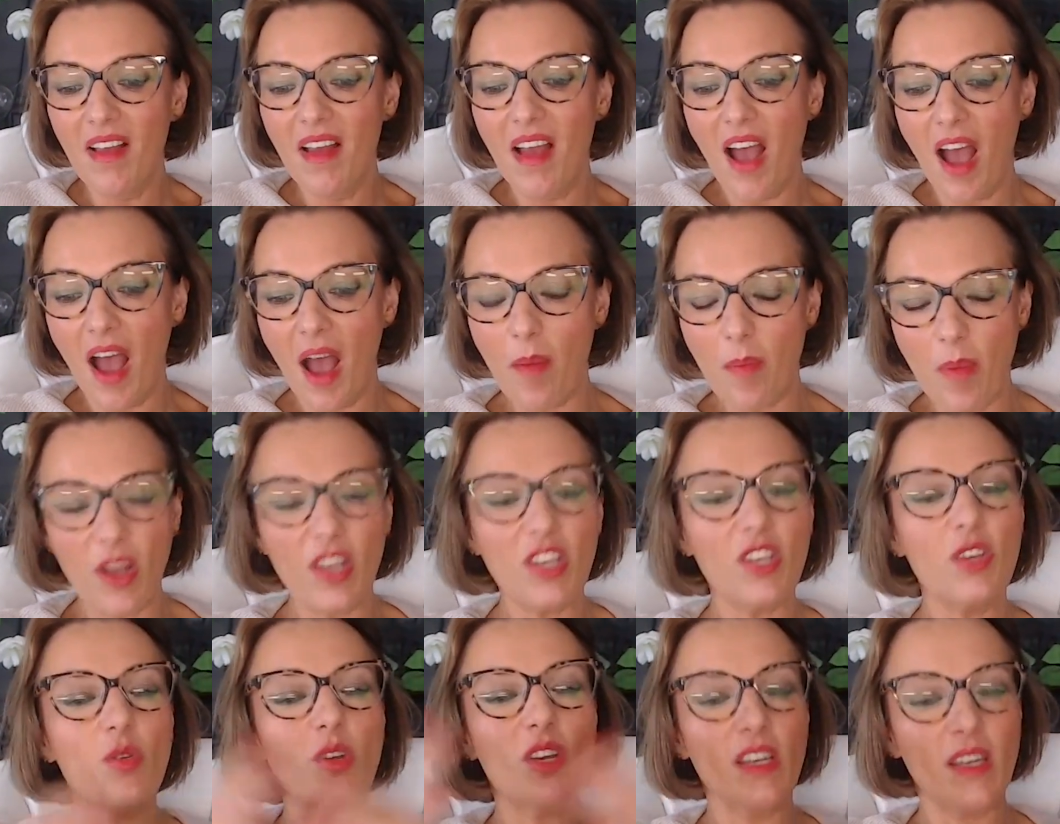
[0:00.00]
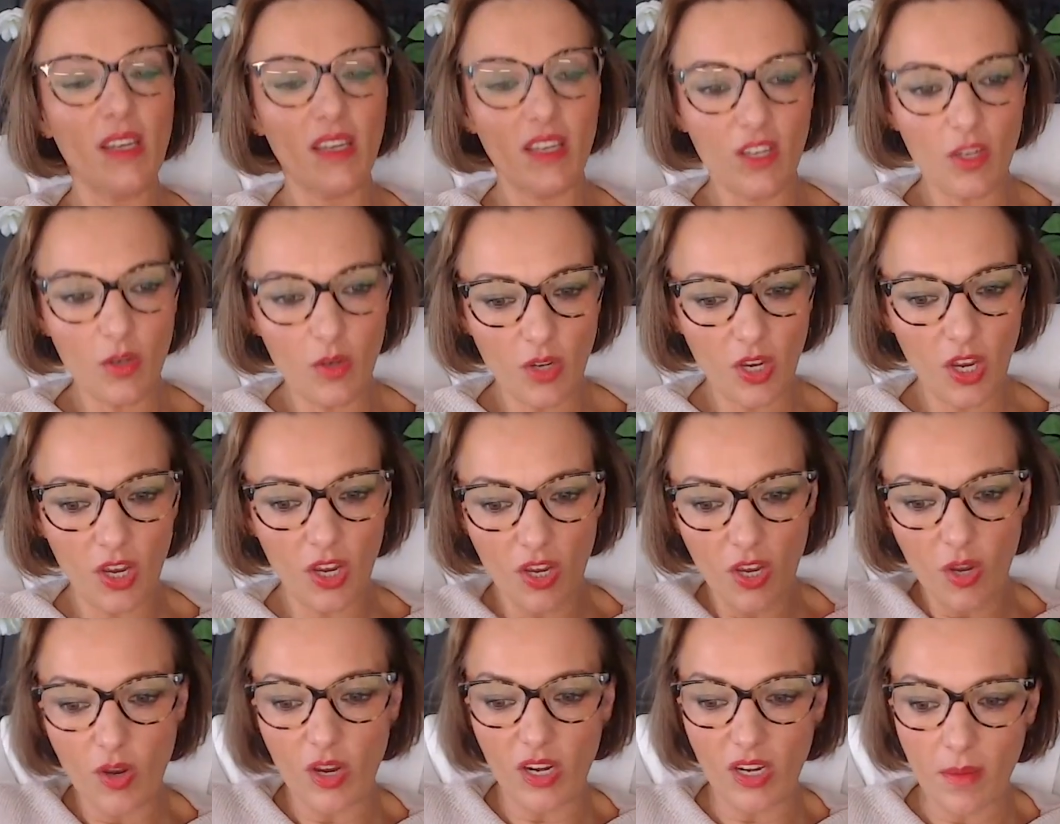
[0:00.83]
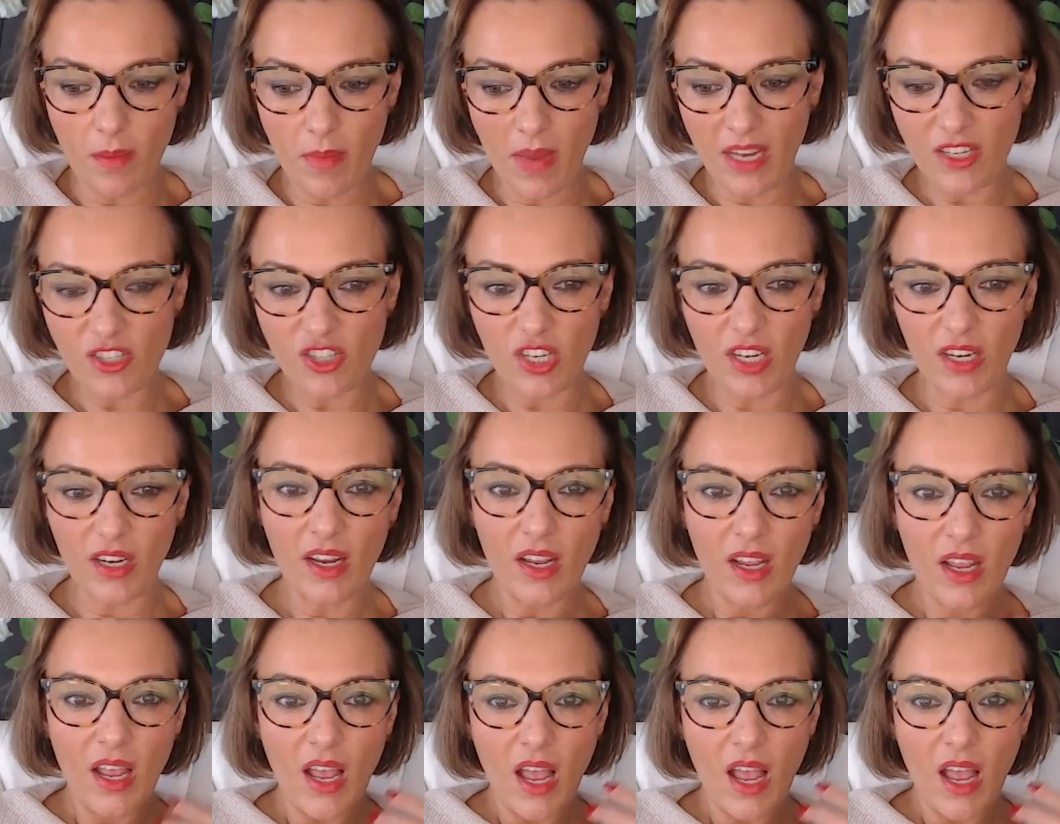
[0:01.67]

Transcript: uh, but you can you you can imagine